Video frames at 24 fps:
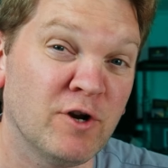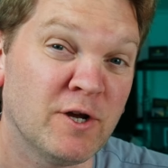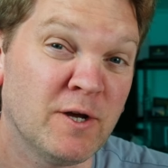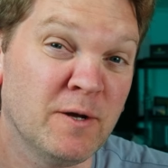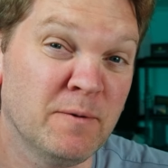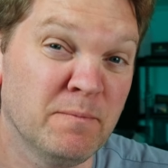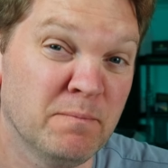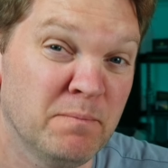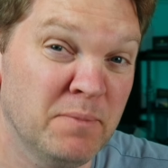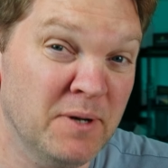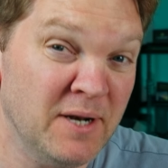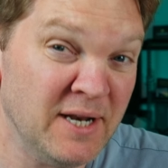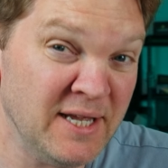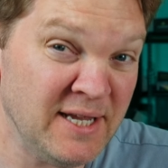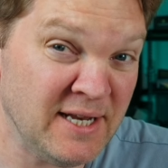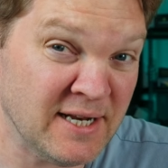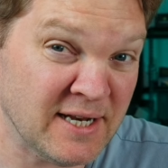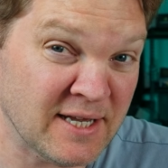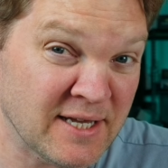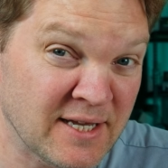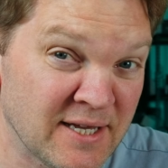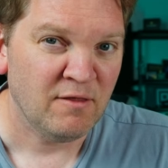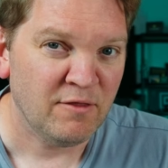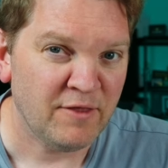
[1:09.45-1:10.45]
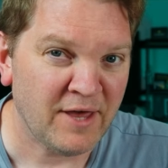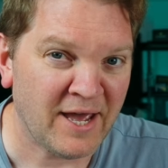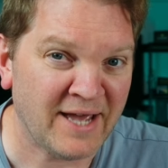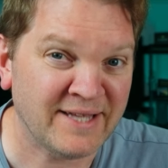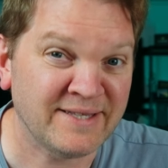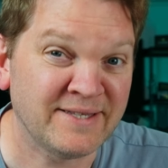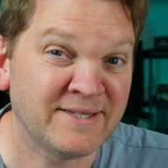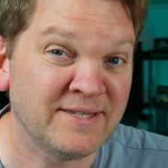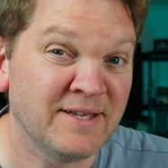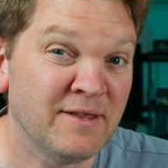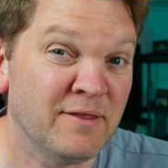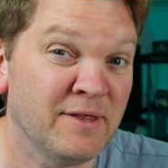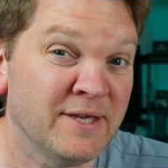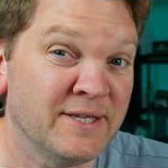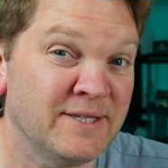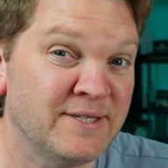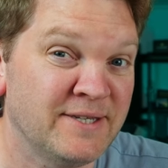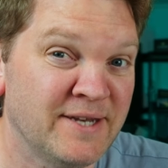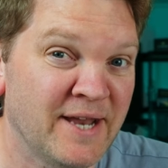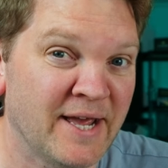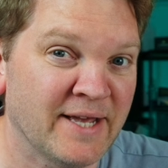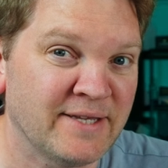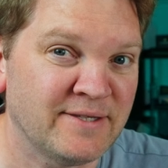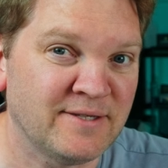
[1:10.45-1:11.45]
completely? That's this
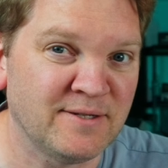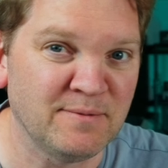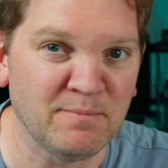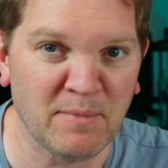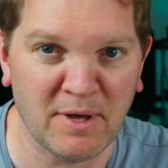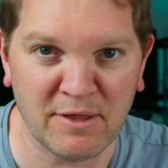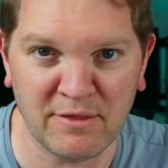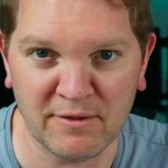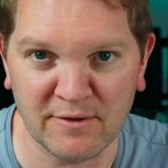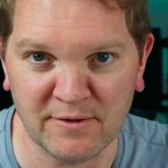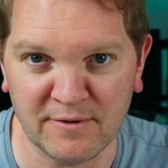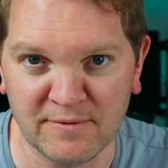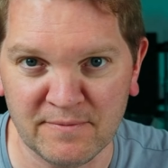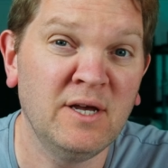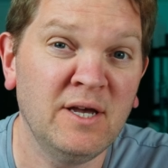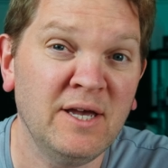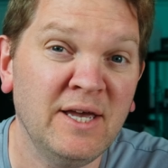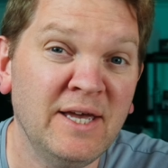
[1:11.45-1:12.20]
next method.